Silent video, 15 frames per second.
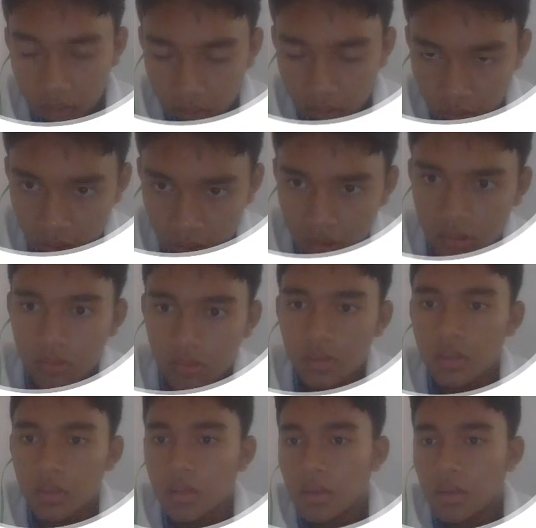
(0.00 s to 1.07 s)
Now,
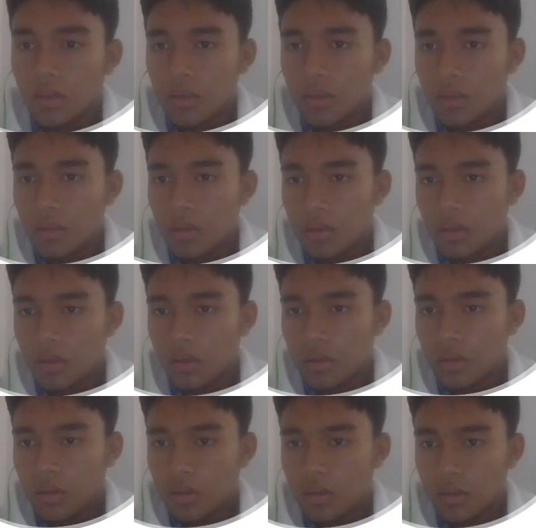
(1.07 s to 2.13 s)

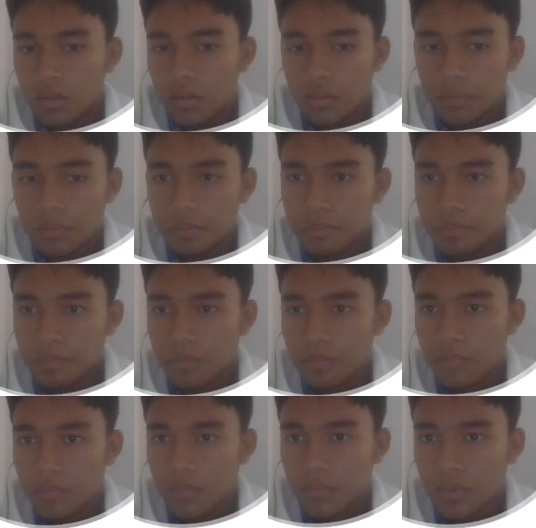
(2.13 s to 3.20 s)

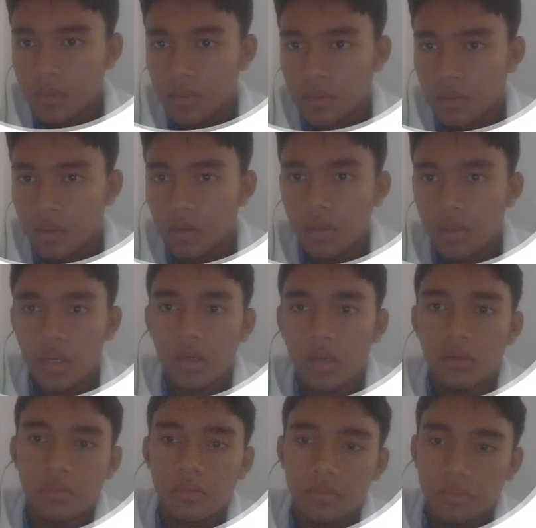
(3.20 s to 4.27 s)
oh yeah,
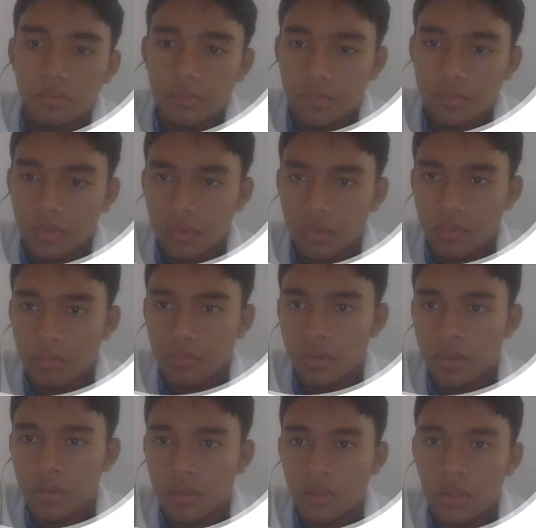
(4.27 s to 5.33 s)

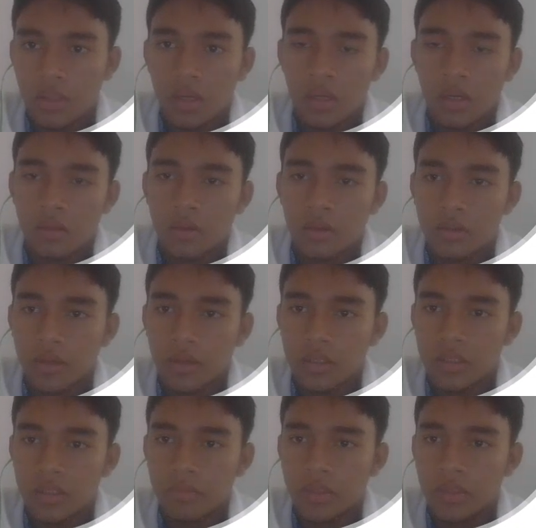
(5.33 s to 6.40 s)
we are going to add an
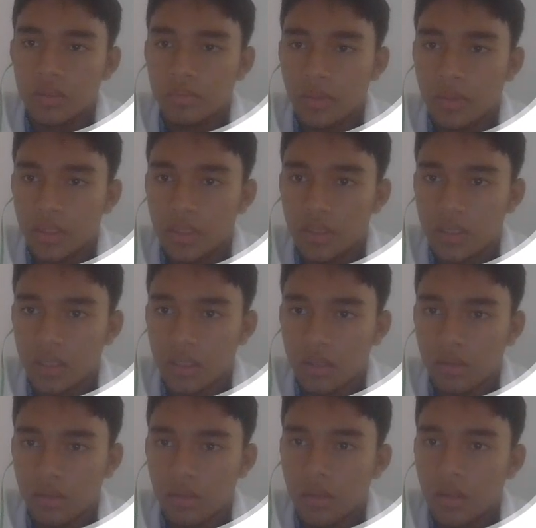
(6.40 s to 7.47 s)
image by
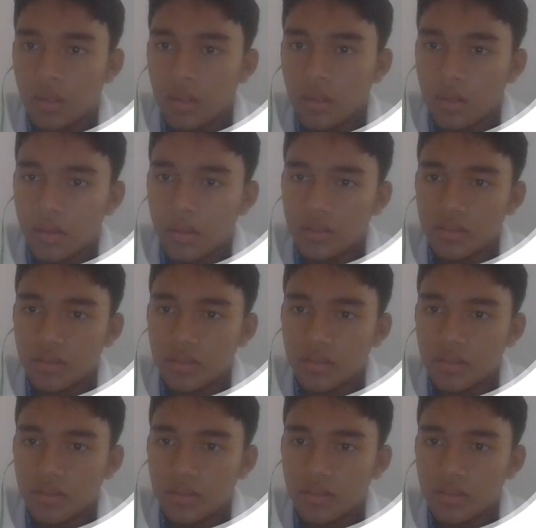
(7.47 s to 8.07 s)
clicking this